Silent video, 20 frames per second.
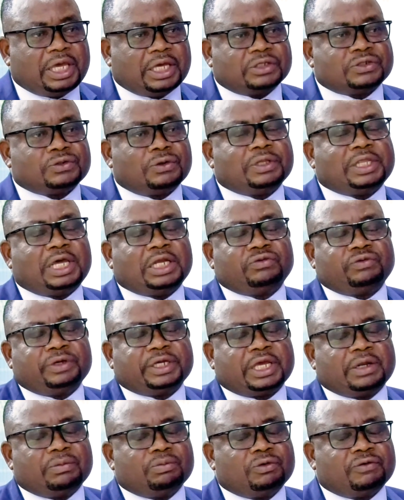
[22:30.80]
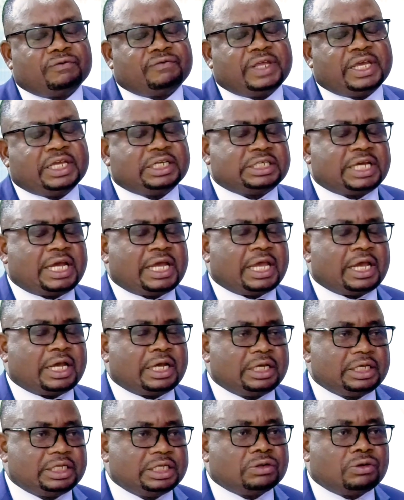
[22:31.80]
so that we can move the entire
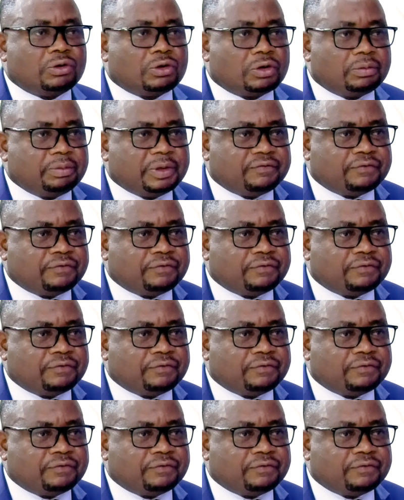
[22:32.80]
economy